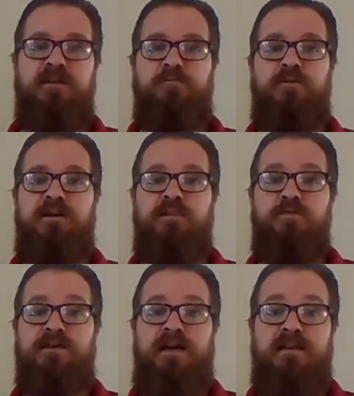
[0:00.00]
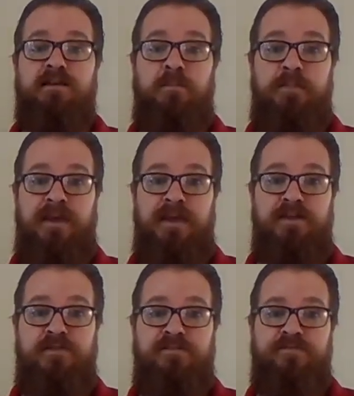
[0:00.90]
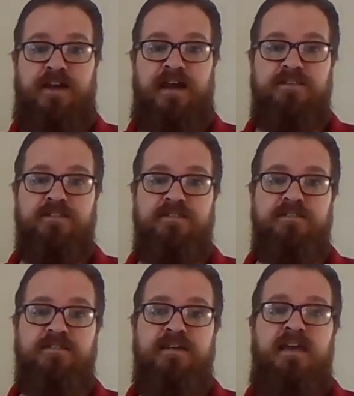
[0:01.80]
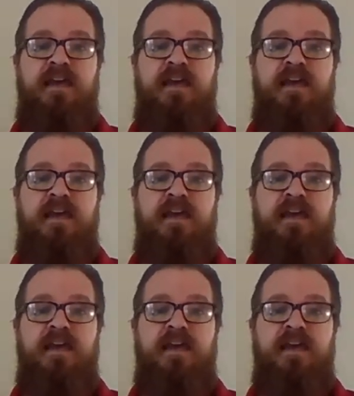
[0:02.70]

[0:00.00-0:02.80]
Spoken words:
And we're going to look at comparing fractions